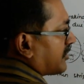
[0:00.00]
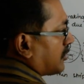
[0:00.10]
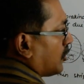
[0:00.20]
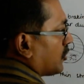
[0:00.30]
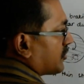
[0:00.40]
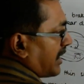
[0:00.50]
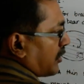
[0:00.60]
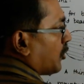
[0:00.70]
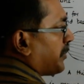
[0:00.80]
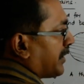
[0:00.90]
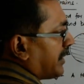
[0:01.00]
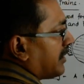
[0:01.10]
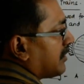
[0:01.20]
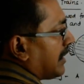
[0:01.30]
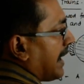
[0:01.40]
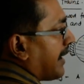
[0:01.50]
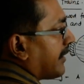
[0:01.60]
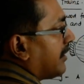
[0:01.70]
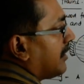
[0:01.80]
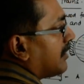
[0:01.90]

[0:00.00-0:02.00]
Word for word: closed and opened, and